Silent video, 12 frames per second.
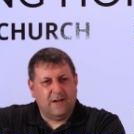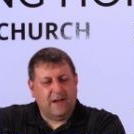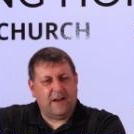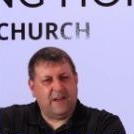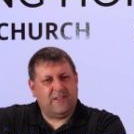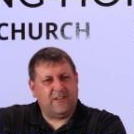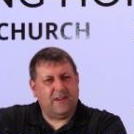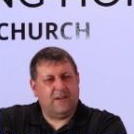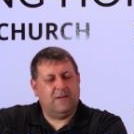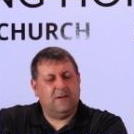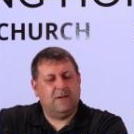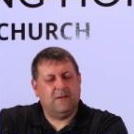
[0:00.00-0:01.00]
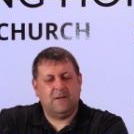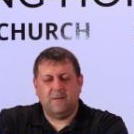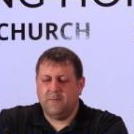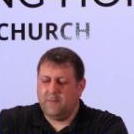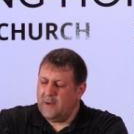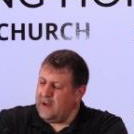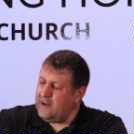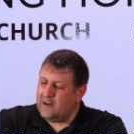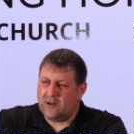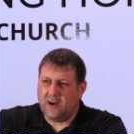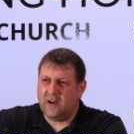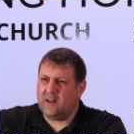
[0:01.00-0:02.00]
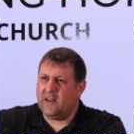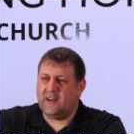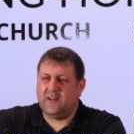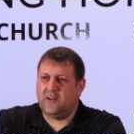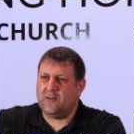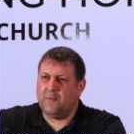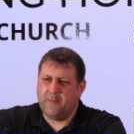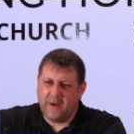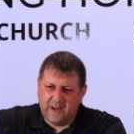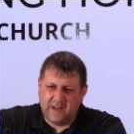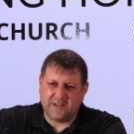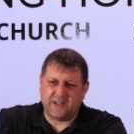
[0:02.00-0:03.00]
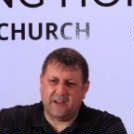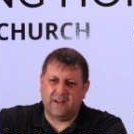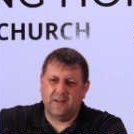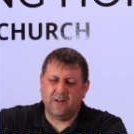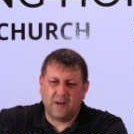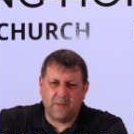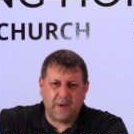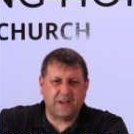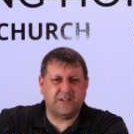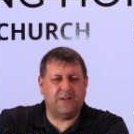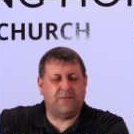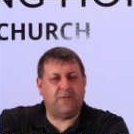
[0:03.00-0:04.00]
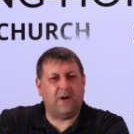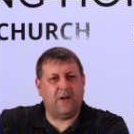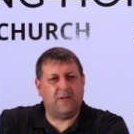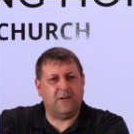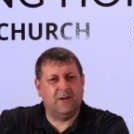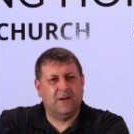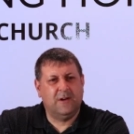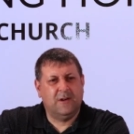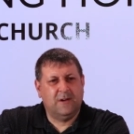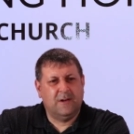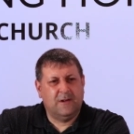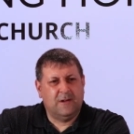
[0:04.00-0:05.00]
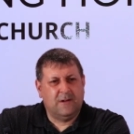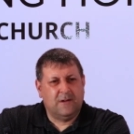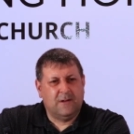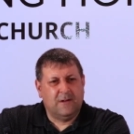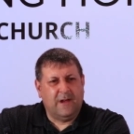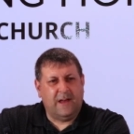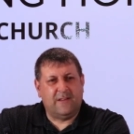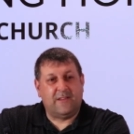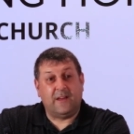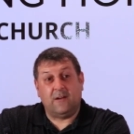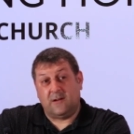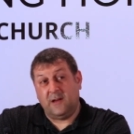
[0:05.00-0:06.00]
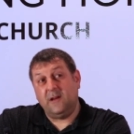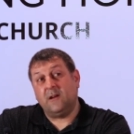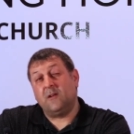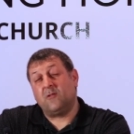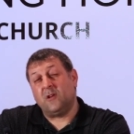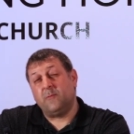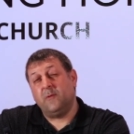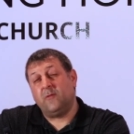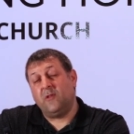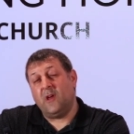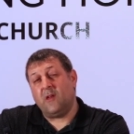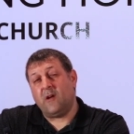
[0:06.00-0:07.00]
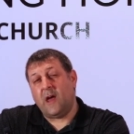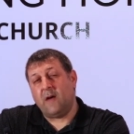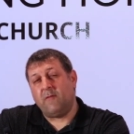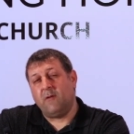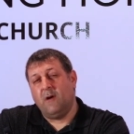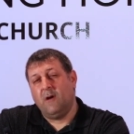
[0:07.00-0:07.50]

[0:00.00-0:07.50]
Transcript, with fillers: And I said, Man, God, like, you're amazing. You're an amazing father. And it's like, okay, you're going to trust me for the other half?